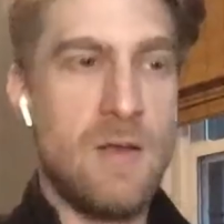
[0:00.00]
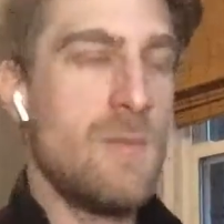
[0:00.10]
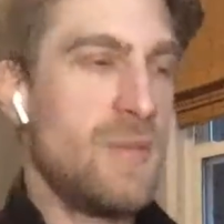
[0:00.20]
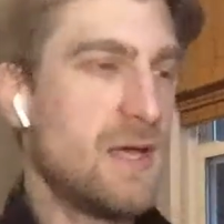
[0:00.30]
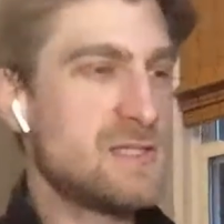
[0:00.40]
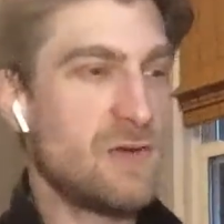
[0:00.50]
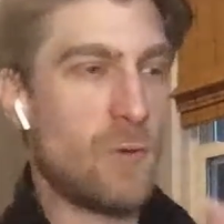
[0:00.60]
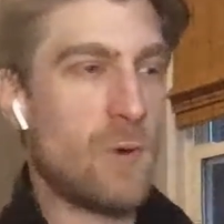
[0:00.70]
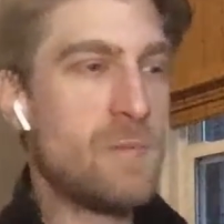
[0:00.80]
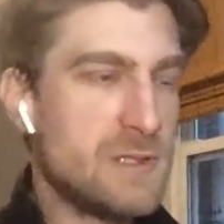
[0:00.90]
Because if
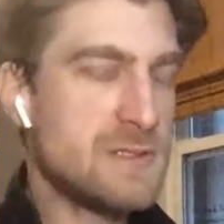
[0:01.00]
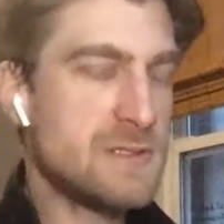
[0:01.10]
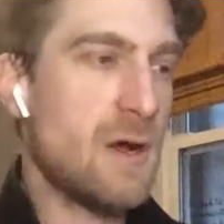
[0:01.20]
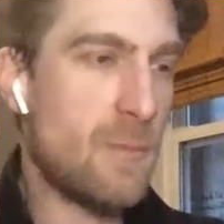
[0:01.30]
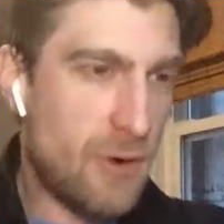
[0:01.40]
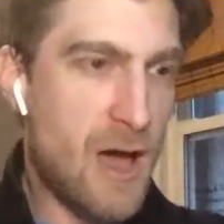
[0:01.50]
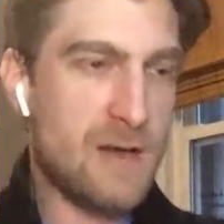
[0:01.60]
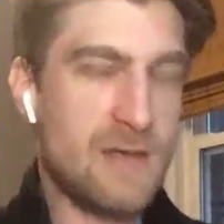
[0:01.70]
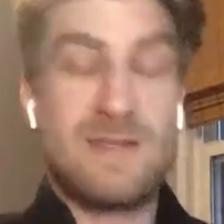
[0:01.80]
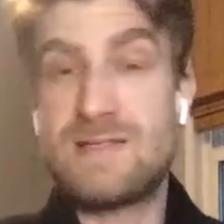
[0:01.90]
we're building a
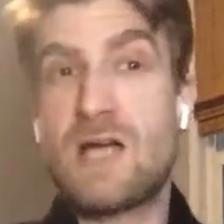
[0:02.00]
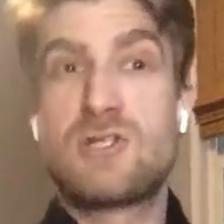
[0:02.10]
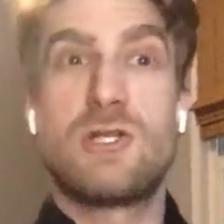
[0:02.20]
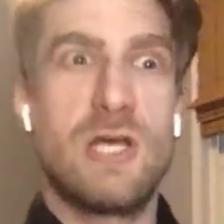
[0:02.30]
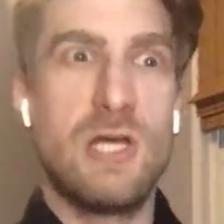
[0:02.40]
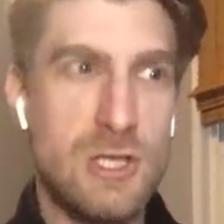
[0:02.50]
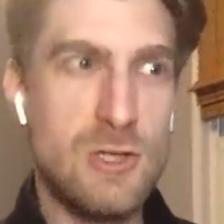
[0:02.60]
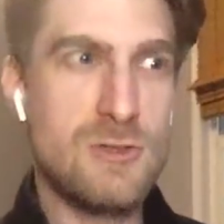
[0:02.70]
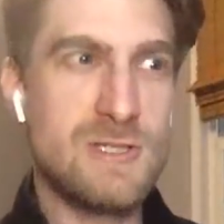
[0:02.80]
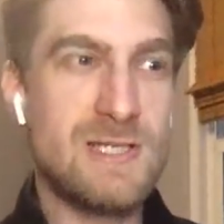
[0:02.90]
product that's actually going to
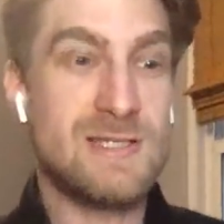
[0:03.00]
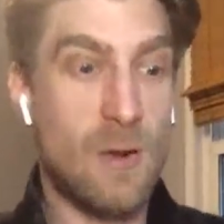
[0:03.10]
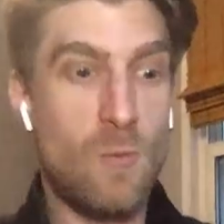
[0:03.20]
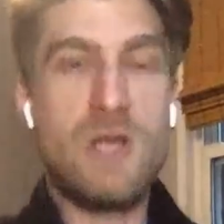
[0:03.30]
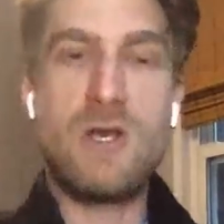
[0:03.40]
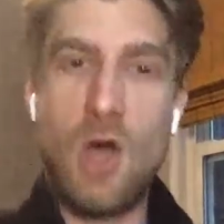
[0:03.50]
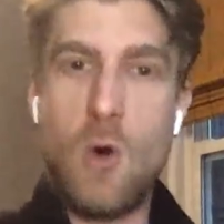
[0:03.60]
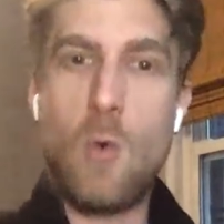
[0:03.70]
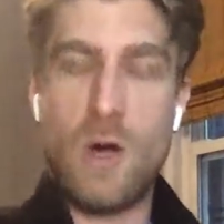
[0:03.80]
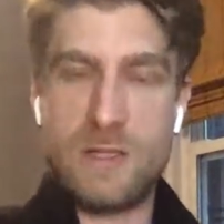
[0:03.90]
use this, then we know
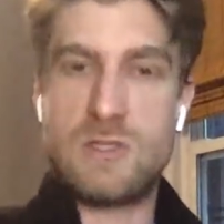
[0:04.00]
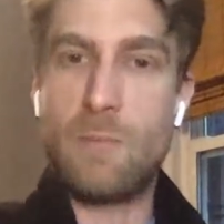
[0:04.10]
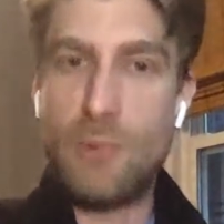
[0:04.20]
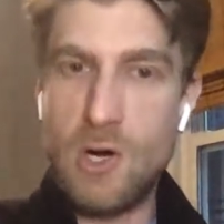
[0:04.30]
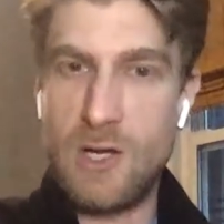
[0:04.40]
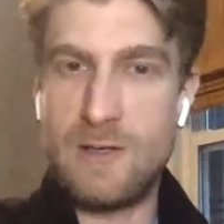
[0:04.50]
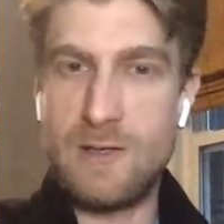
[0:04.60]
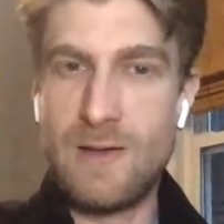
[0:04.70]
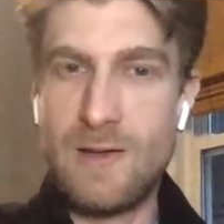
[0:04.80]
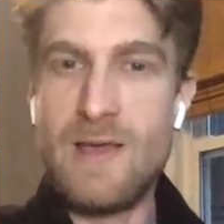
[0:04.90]
what to put
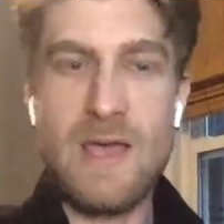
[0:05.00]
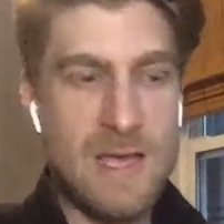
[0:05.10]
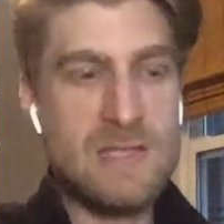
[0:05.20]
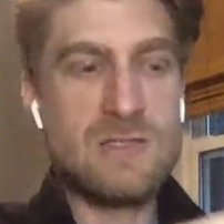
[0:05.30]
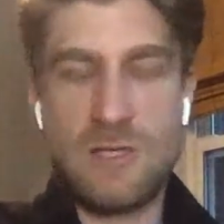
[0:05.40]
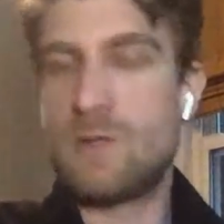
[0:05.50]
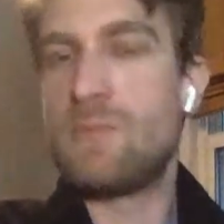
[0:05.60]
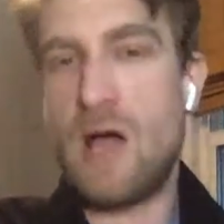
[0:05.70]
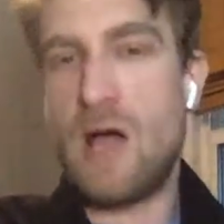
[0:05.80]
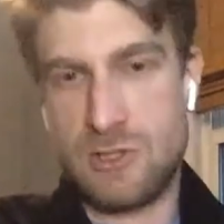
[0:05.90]
into the
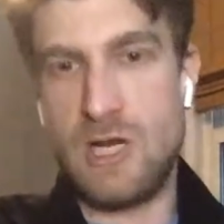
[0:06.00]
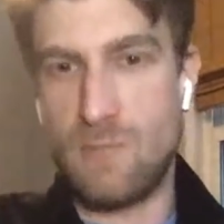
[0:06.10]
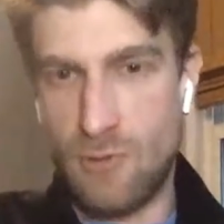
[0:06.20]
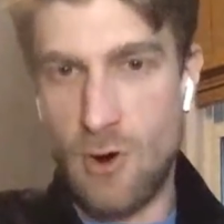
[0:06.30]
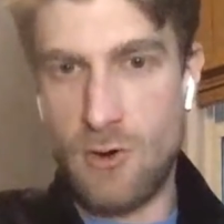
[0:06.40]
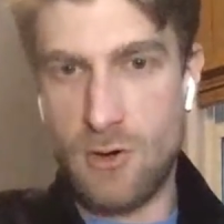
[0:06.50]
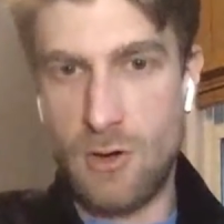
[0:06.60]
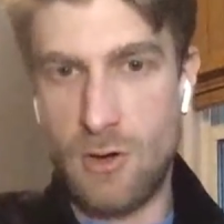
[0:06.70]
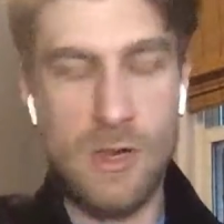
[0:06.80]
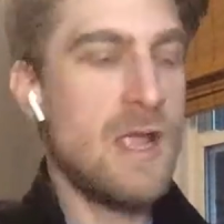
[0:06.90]
blockchain
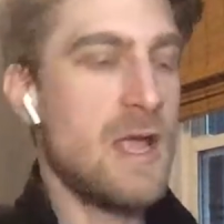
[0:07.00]
protocol.